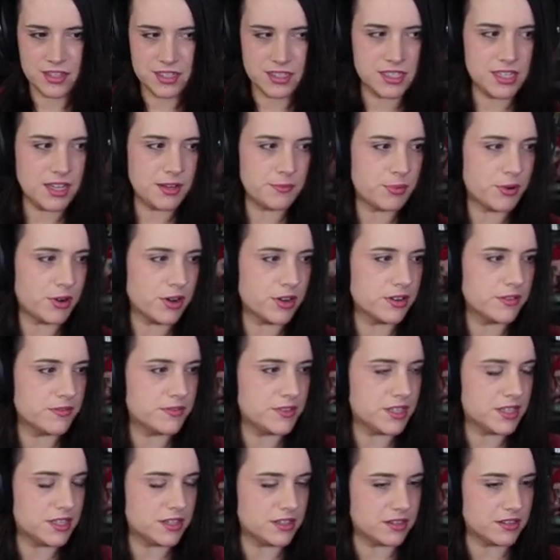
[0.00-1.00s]
Is he part
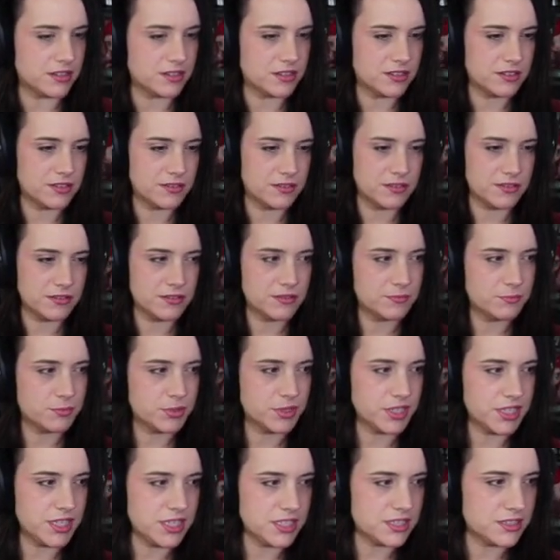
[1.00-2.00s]
of the
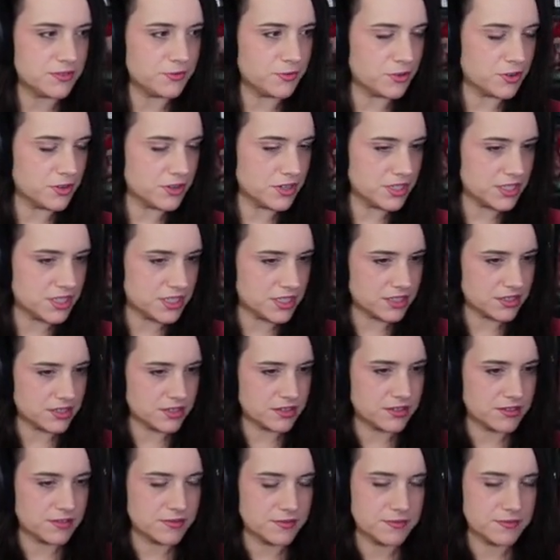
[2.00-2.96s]
police force?